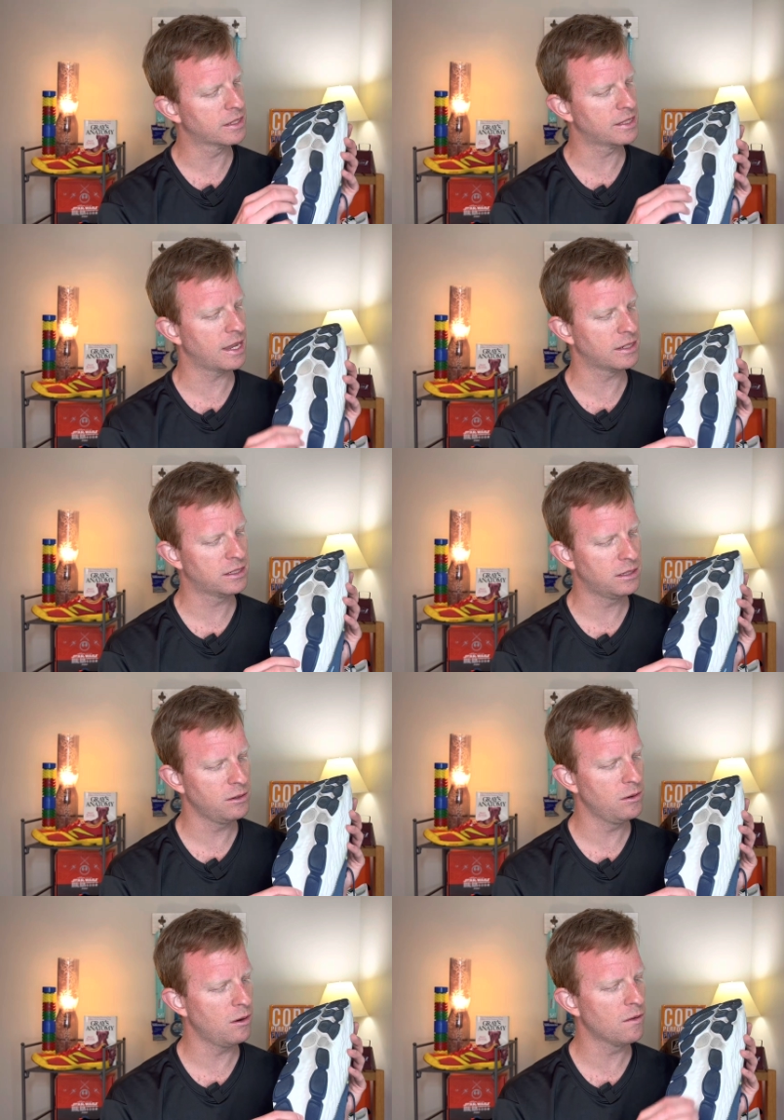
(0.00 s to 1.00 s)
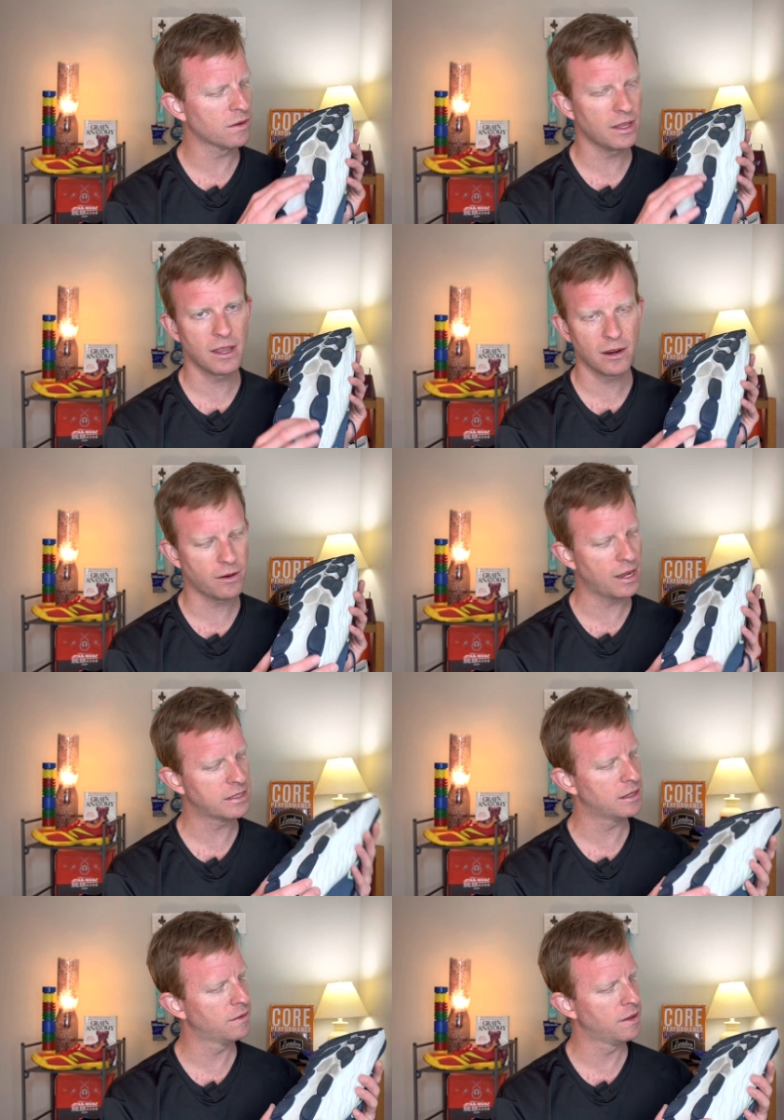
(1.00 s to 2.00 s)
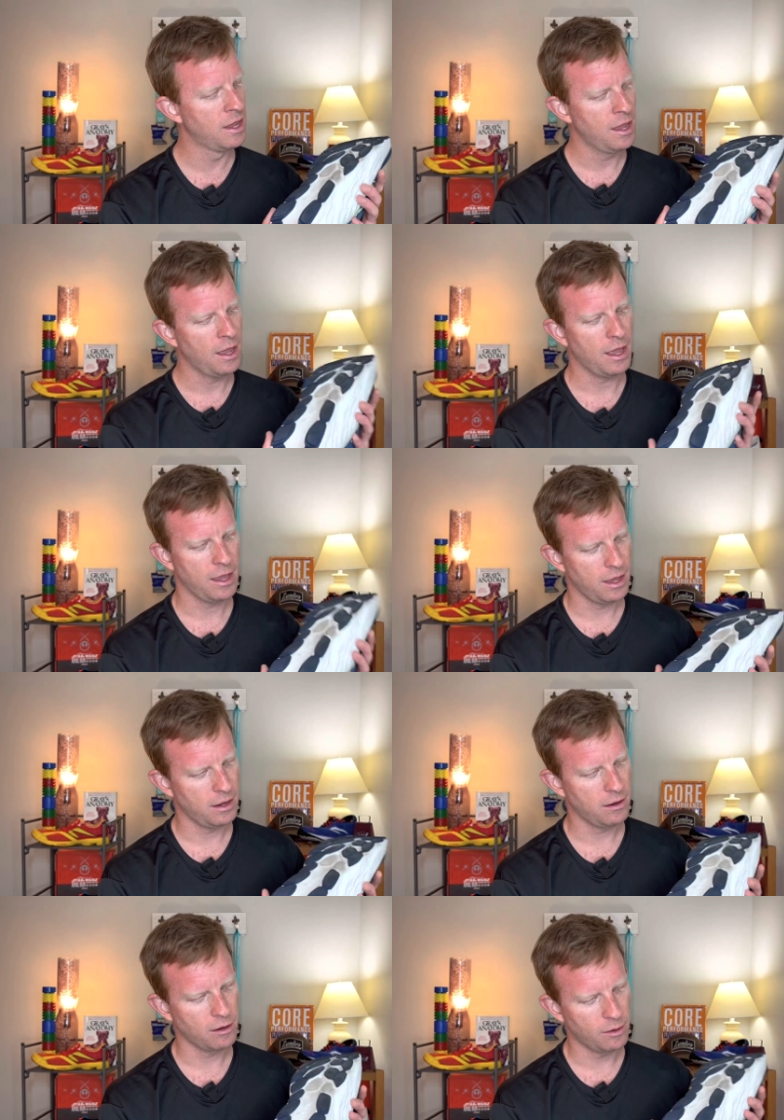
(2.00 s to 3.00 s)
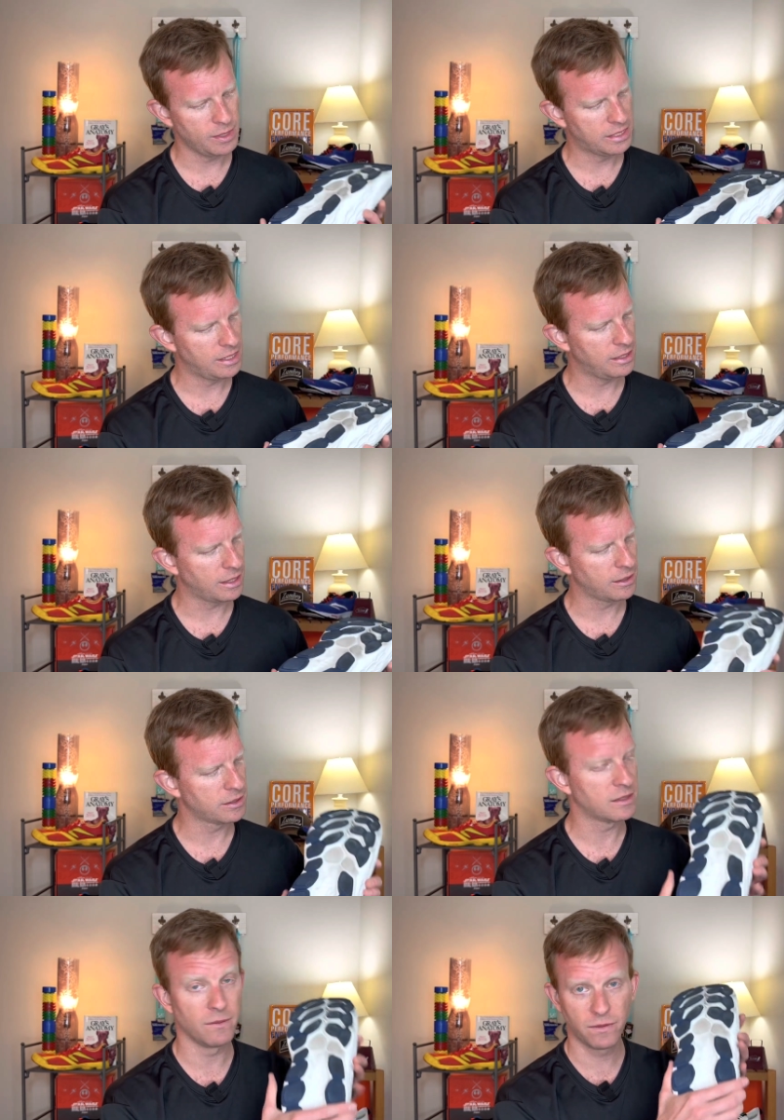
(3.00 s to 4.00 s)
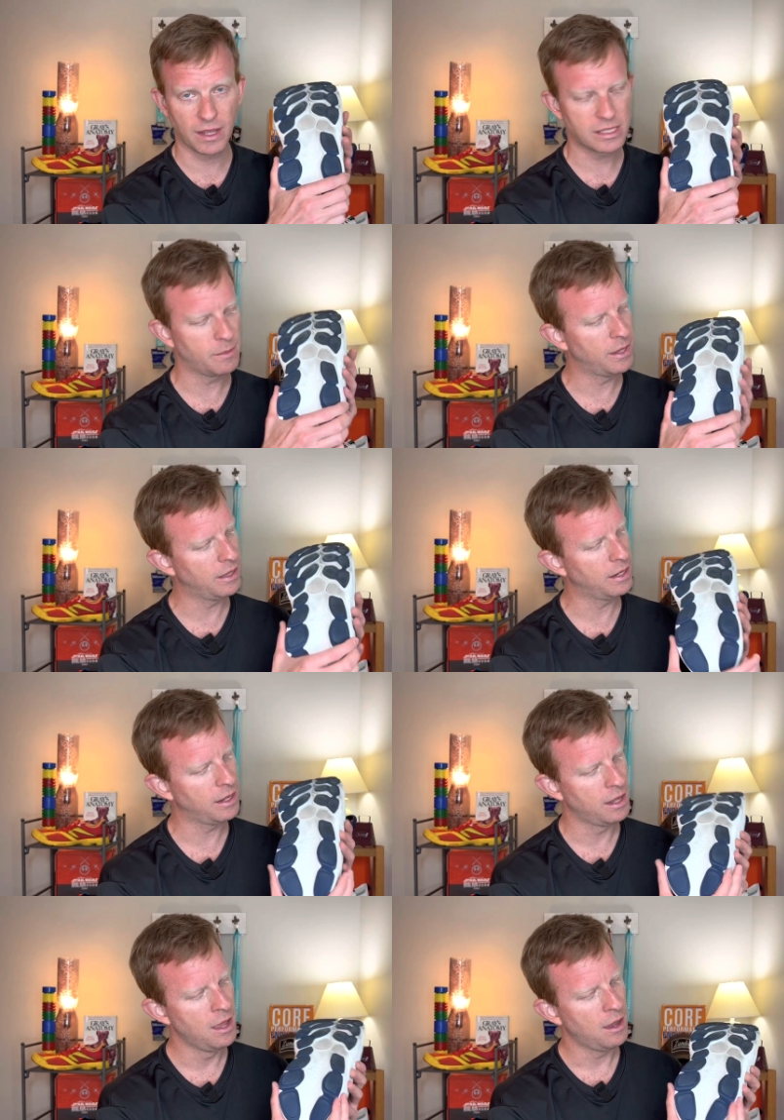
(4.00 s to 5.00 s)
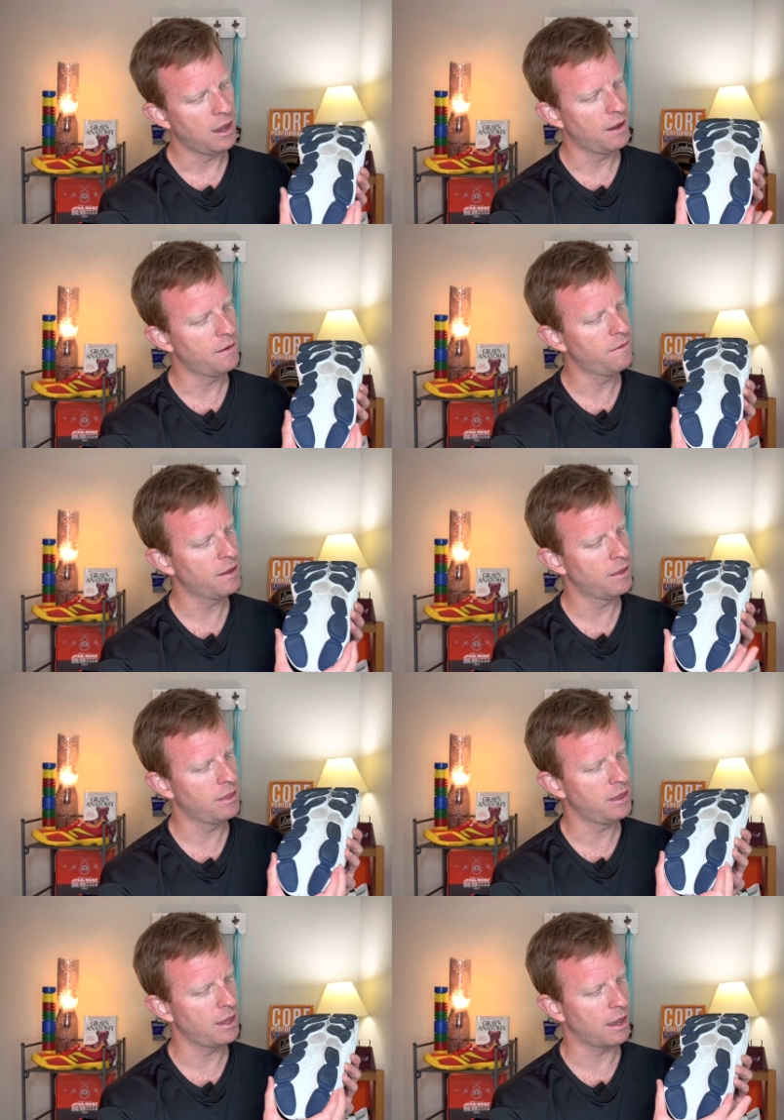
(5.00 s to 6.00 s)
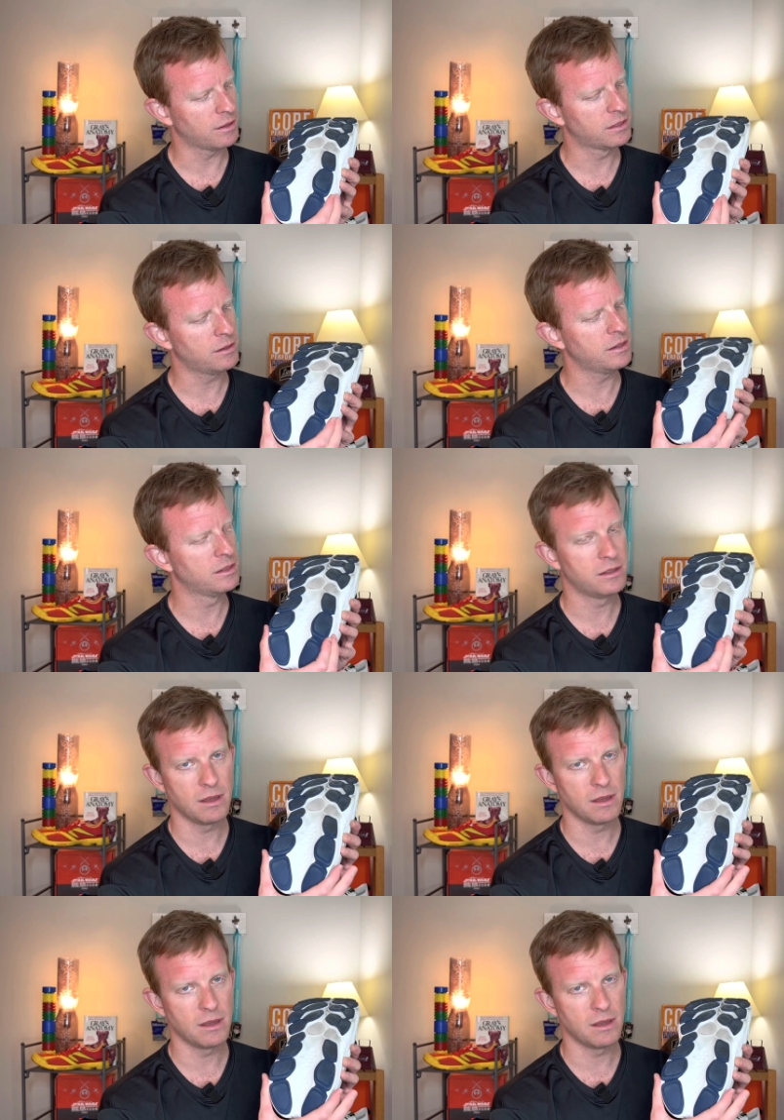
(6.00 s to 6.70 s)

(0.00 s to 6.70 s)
It's not too overly aggressive, and you can almost see that there's some flexibility of the outsole into the